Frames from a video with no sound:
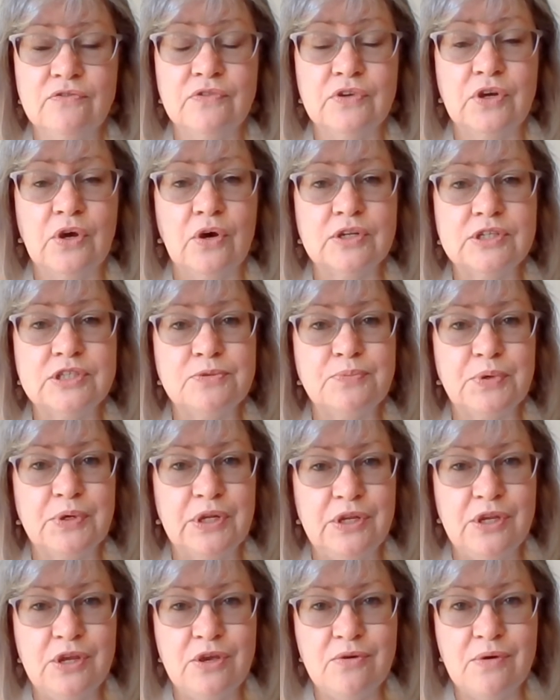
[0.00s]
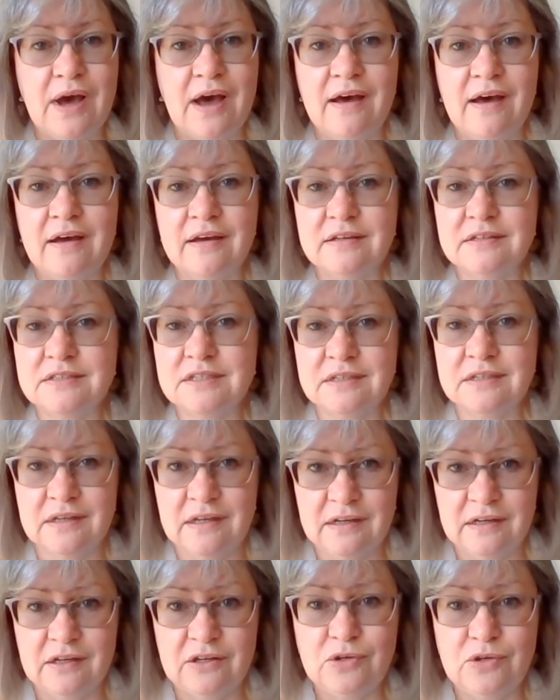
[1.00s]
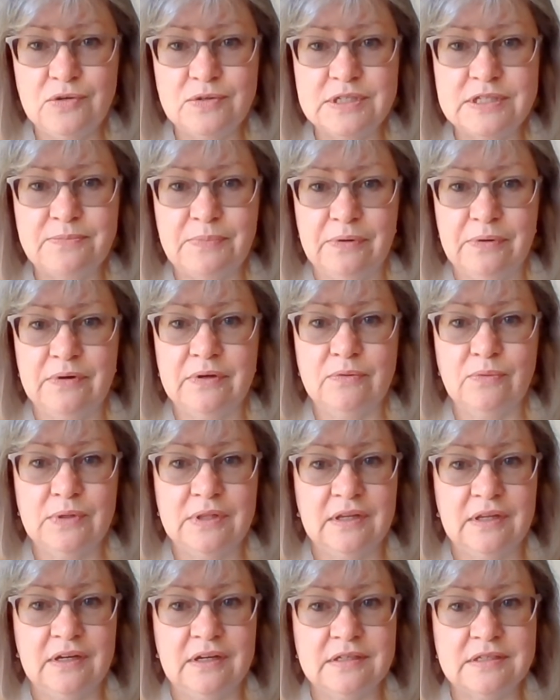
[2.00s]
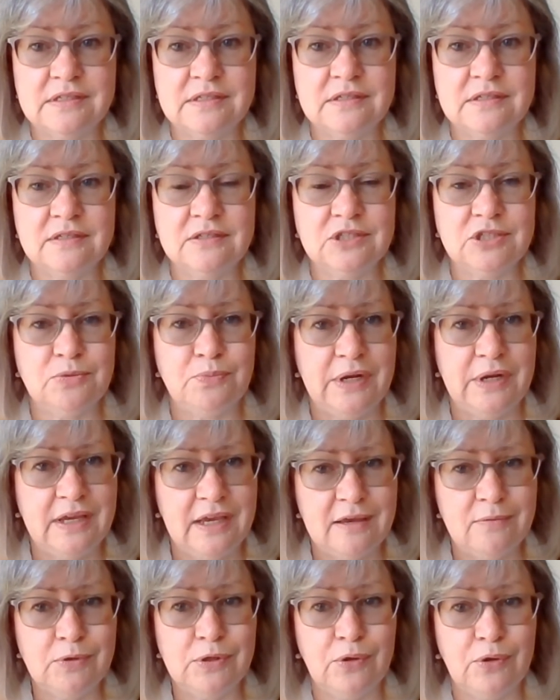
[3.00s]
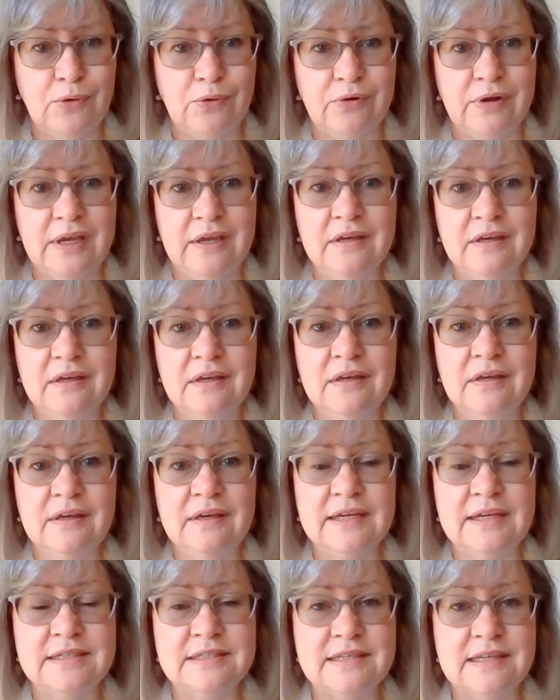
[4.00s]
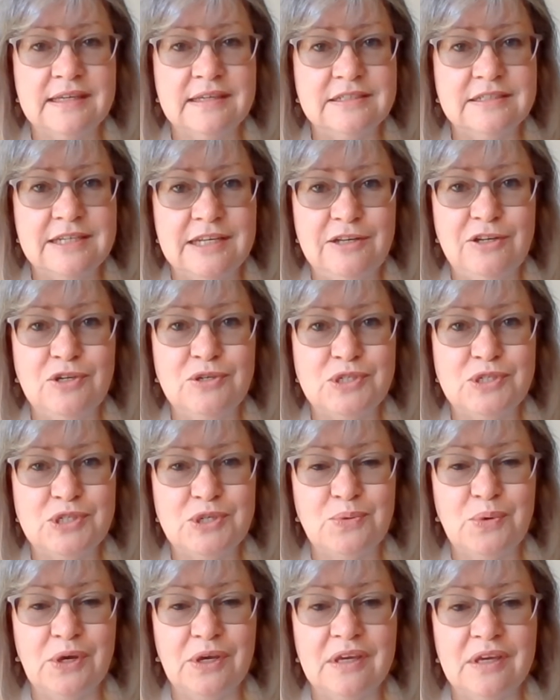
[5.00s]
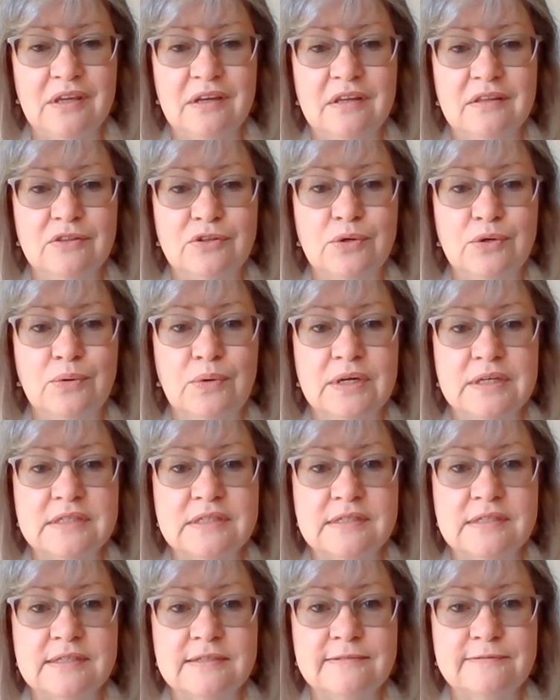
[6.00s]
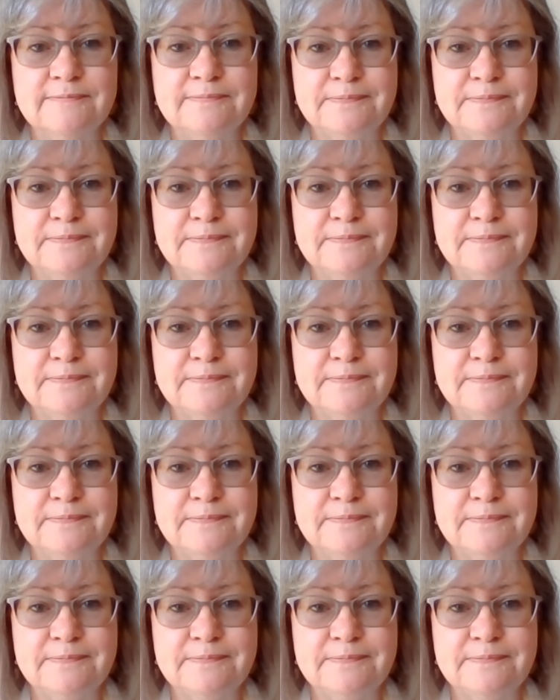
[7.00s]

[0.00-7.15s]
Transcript: for God to put a new heart and a new spirit within us to bring him glory as he continues to work in and through us.